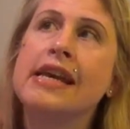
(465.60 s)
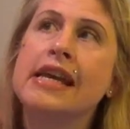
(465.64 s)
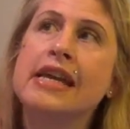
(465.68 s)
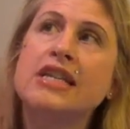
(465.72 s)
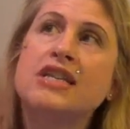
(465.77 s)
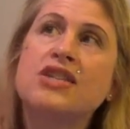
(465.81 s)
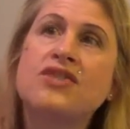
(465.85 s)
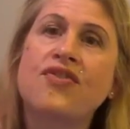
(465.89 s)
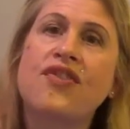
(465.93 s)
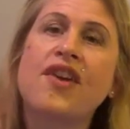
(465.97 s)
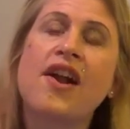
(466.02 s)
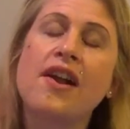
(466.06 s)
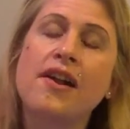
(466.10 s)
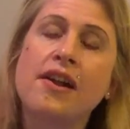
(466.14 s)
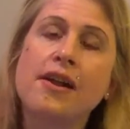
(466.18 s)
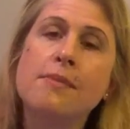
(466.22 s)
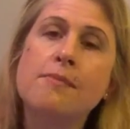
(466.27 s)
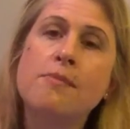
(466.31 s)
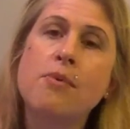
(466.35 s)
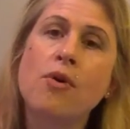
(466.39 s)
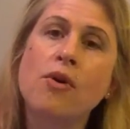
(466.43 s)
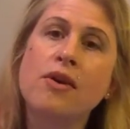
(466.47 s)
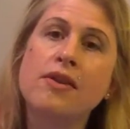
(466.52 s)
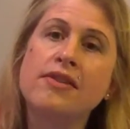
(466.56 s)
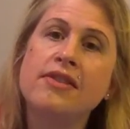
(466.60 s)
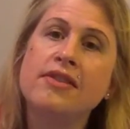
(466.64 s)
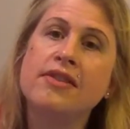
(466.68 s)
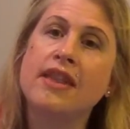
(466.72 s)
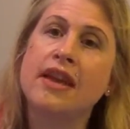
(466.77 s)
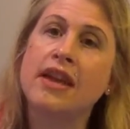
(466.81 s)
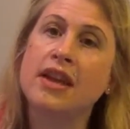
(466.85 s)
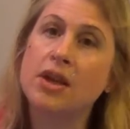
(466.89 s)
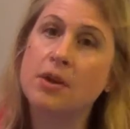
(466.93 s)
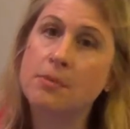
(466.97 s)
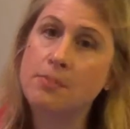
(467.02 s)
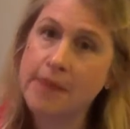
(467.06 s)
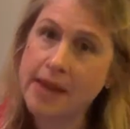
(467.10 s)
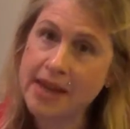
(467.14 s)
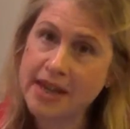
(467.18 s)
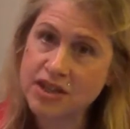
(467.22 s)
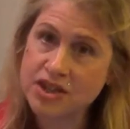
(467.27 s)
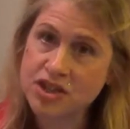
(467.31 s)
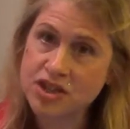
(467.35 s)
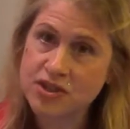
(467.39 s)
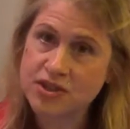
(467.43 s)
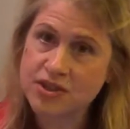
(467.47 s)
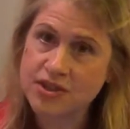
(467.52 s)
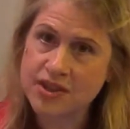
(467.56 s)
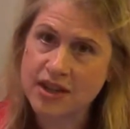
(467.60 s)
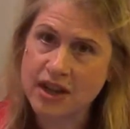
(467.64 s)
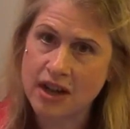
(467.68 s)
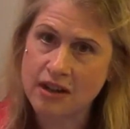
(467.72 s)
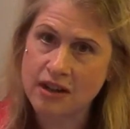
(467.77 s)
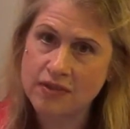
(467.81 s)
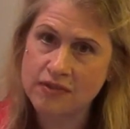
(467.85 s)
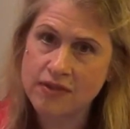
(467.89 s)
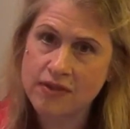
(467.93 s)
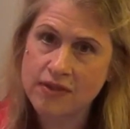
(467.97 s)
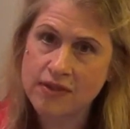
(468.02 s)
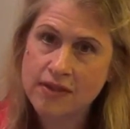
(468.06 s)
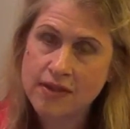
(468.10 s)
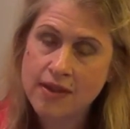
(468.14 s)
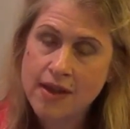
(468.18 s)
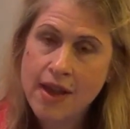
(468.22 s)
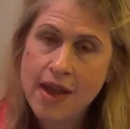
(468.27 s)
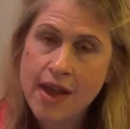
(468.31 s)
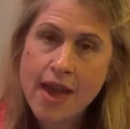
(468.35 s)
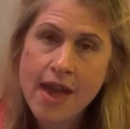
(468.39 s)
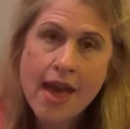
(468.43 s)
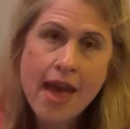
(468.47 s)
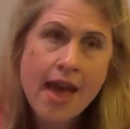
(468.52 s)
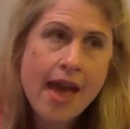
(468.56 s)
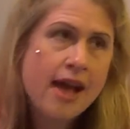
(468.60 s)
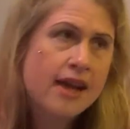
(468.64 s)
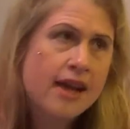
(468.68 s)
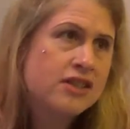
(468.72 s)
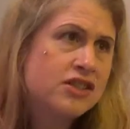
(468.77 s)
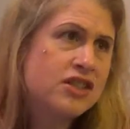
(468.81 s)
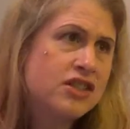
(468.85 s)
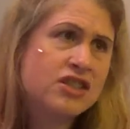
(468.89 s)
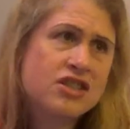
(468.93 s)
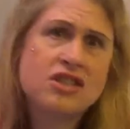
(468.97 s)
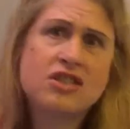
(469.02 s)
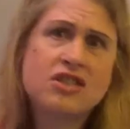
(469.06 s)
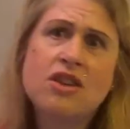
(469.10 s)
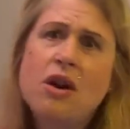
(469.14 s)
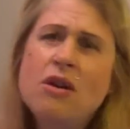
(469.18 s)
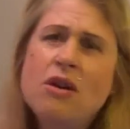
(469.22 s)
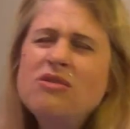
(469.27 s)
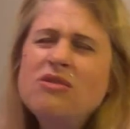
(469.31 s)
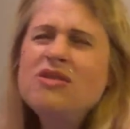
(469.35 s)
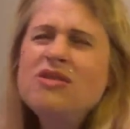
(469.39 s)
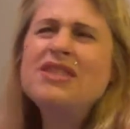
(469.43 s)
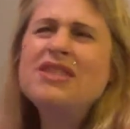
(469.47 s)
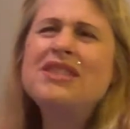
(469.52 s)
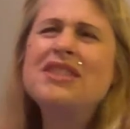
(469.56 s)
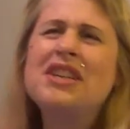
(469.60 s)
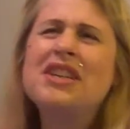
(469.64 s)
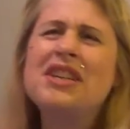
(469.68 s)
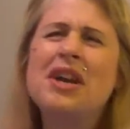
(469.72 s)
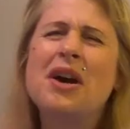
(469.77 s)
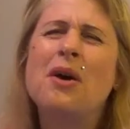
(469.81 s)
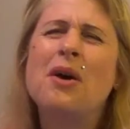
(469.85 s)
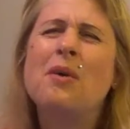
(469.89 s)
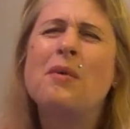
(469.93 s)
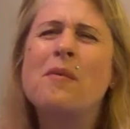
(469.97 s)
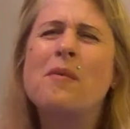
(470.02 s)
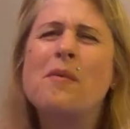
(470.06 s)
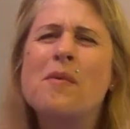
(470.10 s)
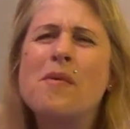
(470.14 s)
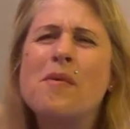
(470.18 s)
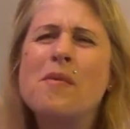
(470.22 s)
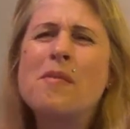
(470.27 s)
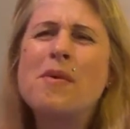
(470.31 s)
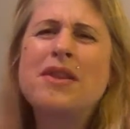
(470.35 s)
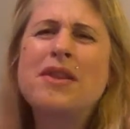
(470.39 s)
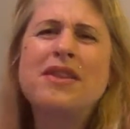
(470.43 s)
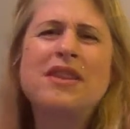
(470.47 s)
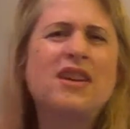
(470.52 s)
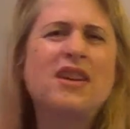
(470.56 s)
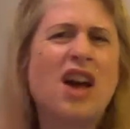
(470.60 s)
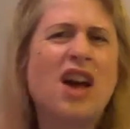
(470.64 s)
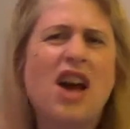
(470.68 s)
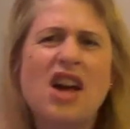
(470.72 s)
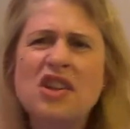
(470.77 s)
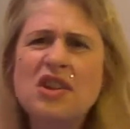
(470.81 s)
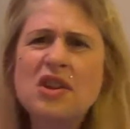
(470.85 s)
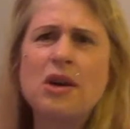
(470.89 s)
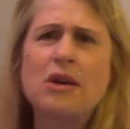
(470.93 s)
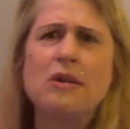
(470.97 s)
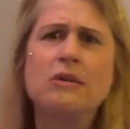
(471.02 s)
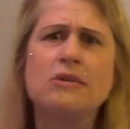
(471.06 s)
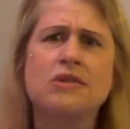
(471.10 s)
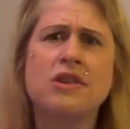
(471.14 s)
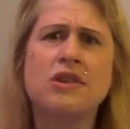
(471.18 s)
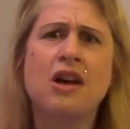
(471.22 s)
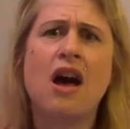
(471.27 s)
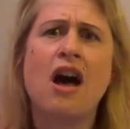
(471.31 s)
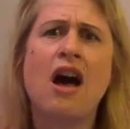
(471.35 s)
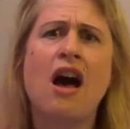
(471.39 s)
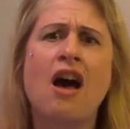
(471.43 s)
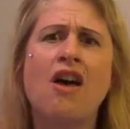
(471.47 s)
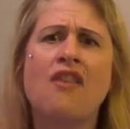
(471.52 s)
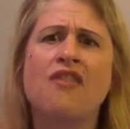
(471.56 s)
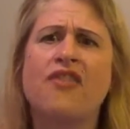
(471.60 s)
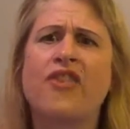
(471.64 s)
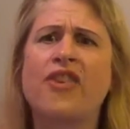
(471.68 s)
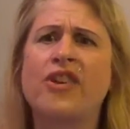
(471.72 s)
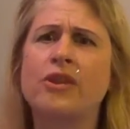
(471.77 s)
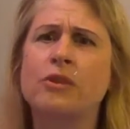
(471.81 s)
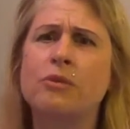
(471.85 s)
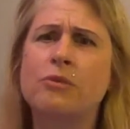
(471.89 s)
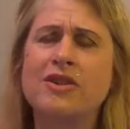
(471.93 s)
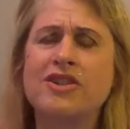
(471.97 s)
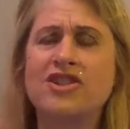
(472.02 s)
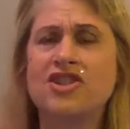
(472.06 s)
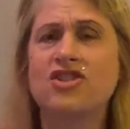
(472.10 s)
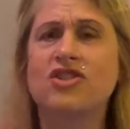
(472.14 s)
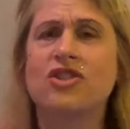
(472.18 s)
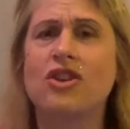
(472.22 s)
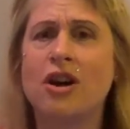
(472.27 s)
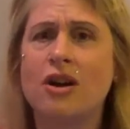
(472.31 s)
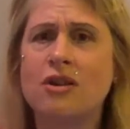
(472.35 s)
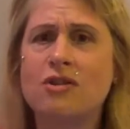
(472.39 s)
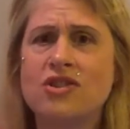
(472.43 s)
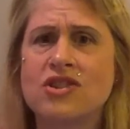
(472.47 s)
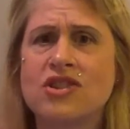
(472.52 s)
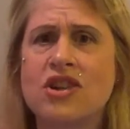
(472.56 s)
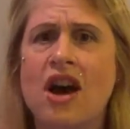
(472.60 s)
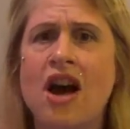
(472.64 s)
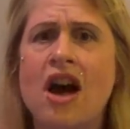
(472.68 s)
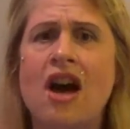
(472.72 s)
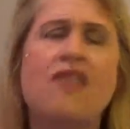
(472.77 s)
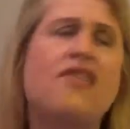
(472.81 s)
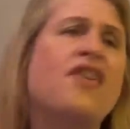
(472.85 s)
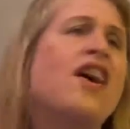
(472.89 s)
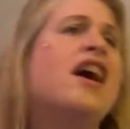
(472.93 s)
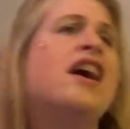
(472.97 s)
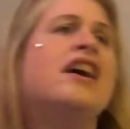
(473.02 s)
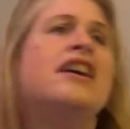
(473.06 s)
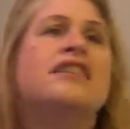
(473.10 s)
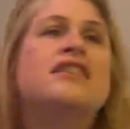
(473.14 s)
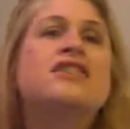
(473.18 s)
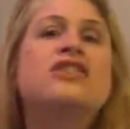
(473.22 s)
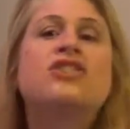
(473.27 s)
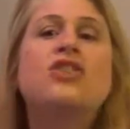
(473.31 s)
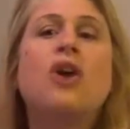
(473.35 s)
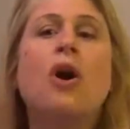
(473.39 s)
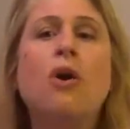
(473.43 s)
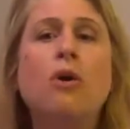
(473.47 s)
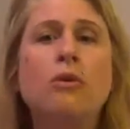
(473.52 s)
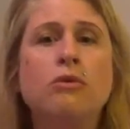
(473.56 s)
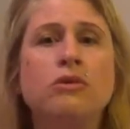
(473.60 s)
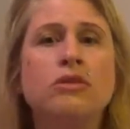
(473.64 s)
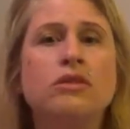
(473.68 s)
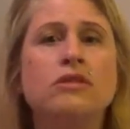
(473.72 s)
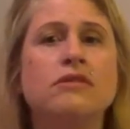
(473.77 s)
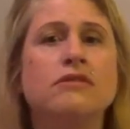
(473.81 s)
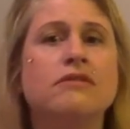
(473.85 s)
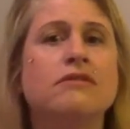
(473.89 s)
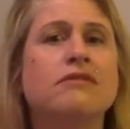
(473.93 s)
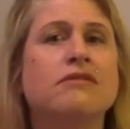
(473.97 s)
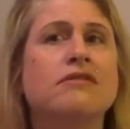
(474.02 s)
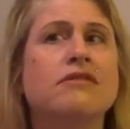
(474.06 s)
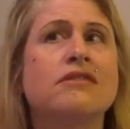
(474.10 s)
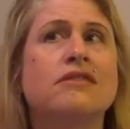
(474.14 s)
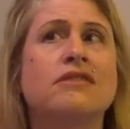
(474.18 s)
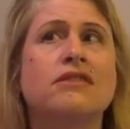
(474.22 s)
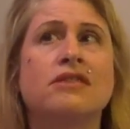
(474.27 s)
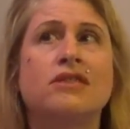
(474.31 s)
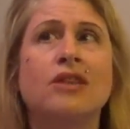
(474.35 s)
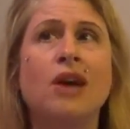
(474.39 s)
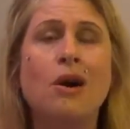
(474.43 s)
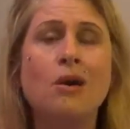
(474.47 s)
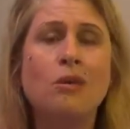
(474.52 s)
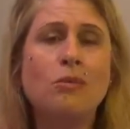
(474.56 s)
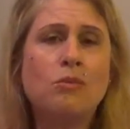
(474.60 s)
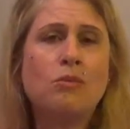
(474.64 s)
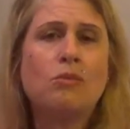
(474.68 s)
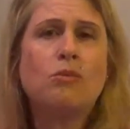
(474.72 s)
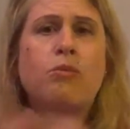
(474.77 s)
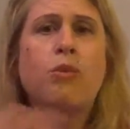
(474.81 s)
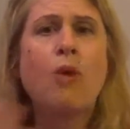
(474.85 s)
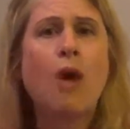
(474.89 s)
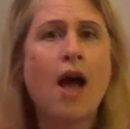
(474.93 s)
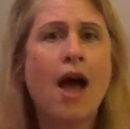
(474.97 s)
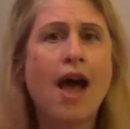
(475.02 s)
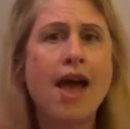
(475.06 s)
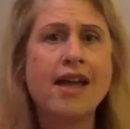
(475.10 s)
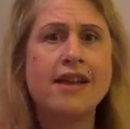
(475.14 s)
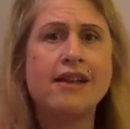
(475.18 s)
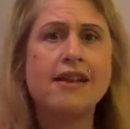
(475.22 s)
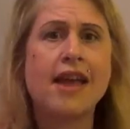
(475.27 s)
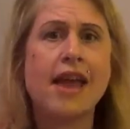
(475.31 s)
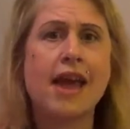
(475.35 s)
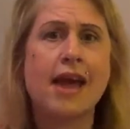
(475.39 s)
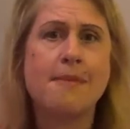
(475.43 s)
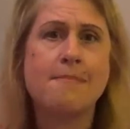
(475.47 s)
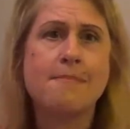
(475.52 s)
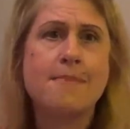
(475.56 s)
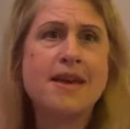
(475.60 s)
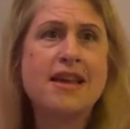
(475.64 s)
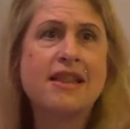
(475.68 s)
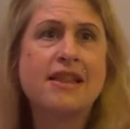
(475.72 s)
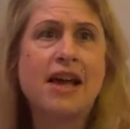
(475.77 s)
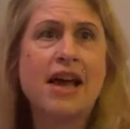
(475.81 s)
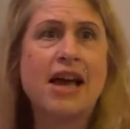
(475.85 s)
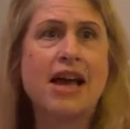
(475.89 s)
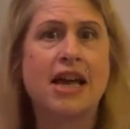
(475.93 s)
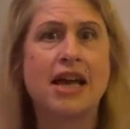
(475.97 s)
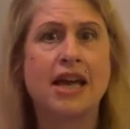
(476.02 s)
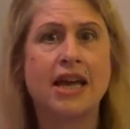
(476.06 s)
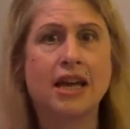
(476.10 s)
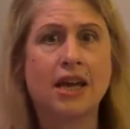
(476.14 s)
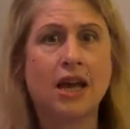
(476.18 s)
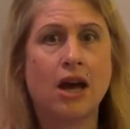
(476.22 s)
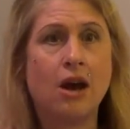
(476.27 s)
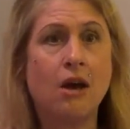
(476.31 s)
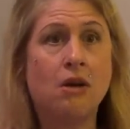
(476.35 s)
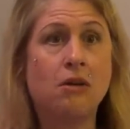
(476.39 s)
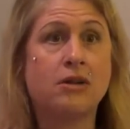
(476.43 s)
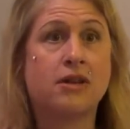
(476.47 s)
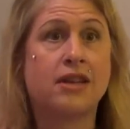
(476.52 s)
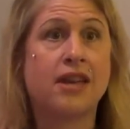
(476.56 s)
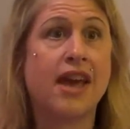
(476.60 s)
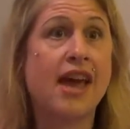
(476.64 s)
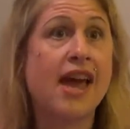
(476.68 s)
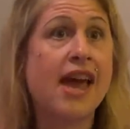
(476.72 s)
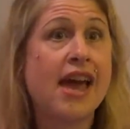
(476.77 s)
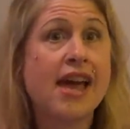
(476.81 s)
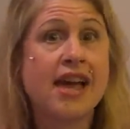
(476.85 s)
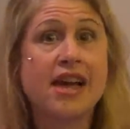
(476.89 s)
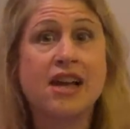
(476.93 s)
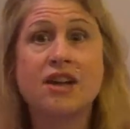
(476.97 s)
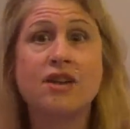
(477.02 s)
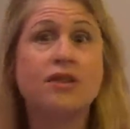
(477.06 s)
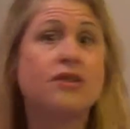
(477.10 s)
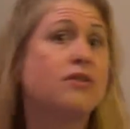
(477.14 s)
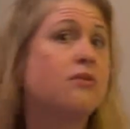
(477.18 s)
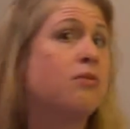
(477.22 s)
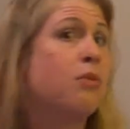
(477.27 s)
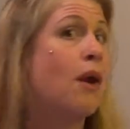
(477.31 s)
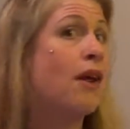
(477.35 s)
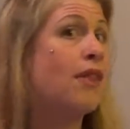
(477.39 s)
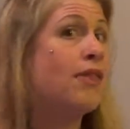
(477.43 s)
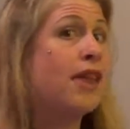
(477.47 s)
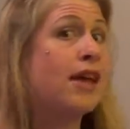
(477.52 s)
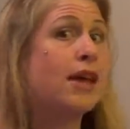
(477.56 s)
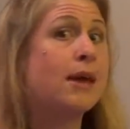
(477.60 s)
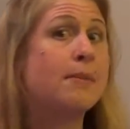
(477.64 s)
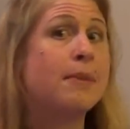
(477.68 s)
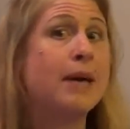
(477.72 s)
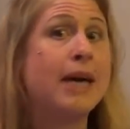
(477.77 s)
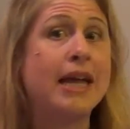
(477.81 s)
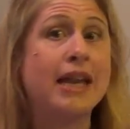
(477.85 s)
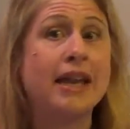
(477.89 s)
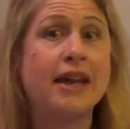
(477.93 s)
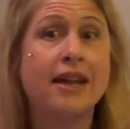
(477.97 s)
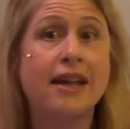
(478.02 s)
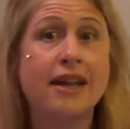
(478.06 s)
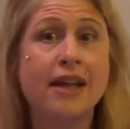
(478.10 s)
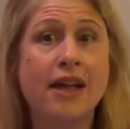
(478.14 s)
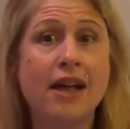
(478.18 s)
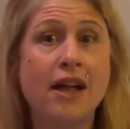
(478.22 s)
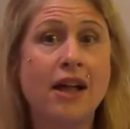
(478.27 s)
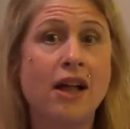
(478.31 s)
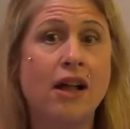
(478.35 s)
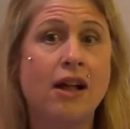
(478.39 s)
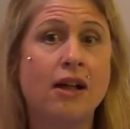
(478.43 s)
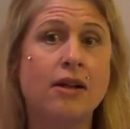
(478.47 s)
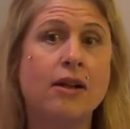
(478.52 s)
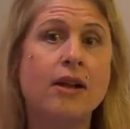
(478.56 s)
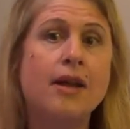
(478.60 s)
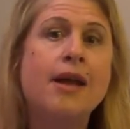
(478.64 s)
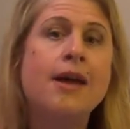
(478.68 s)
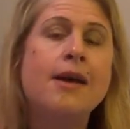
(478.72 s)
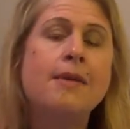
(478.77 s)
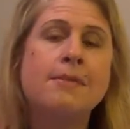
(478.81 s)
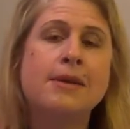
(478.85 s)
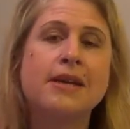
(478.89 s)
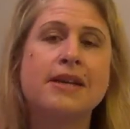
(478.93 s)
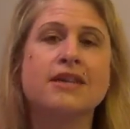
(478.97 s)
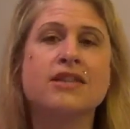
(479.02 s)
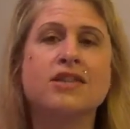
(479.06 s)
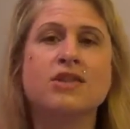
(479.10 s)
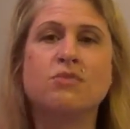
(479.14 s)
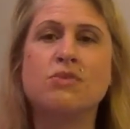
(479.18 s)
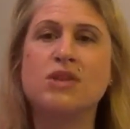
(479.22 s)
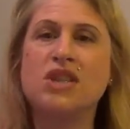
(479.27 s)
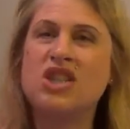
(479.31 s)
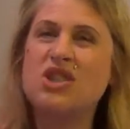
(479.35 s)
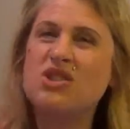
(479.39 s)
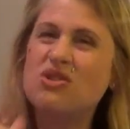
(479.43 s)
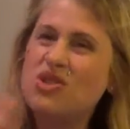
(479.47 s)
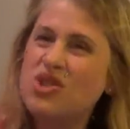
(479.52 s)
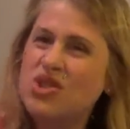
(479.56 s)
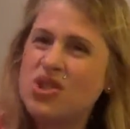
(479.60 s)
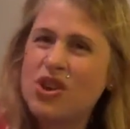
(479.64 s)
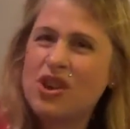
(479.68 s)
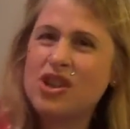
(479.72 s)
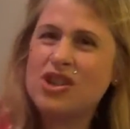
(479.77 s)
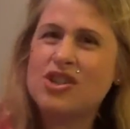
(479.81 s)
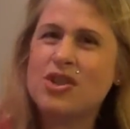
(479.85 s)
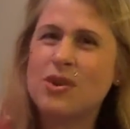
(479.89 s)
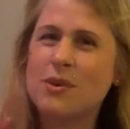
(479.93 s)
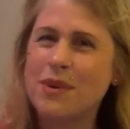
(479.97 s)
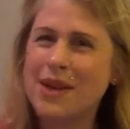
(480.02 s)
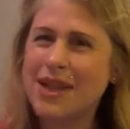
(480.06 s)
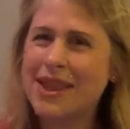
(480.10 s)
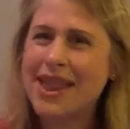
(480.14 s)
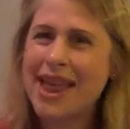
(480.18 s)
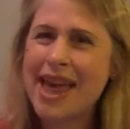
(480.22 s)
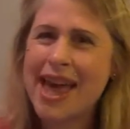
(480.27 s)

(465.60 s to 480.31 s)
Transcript: it's very important that you pace yourself. Just don't, you know, when the gun goes off or the whistle goes off, don't run and be like, okay, run like a bat out of hell. Because when you start doing